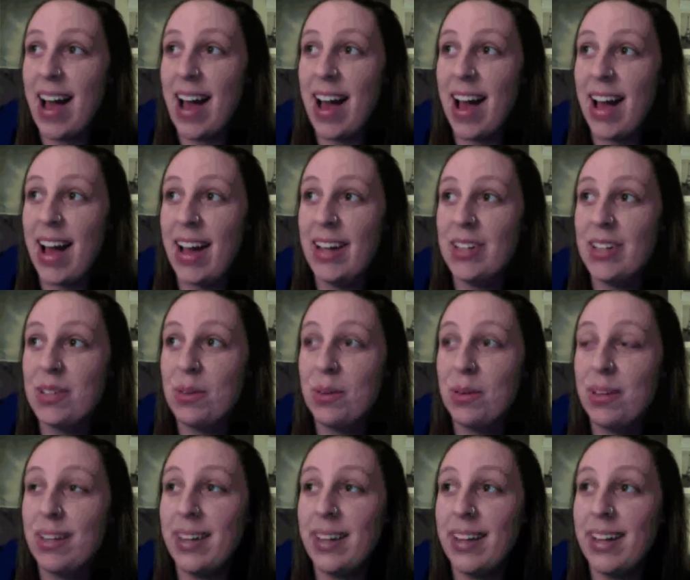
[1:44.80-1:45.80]
I don't
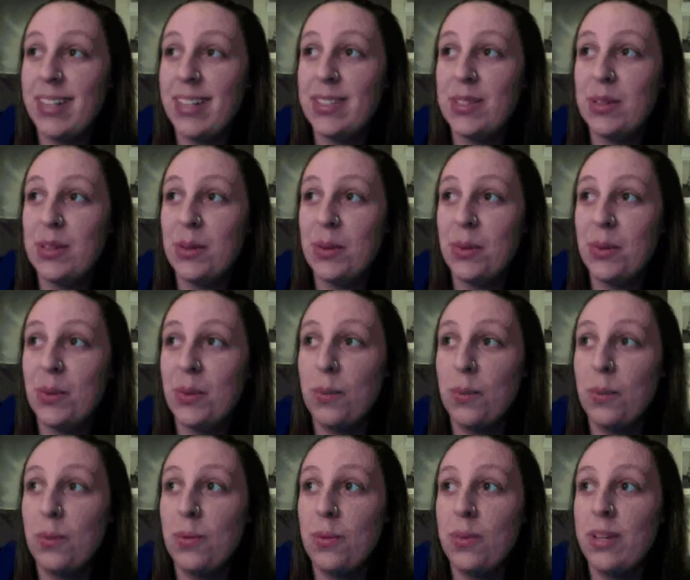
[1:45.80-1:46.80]
really like to
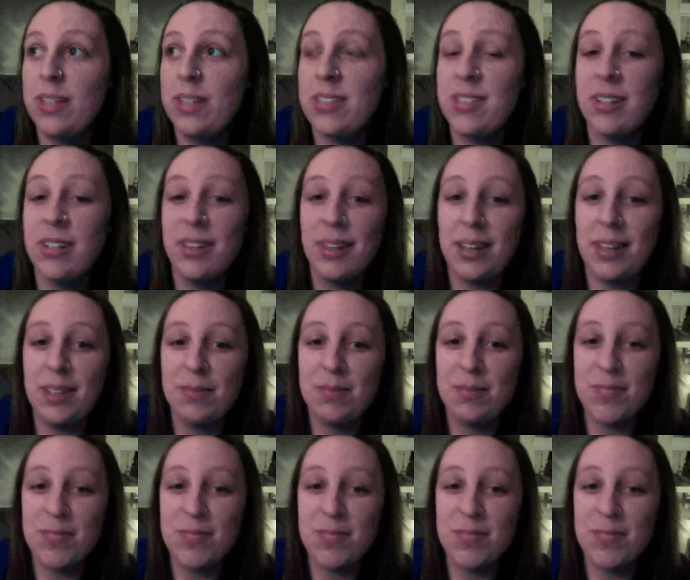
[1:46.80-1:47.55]
necessarily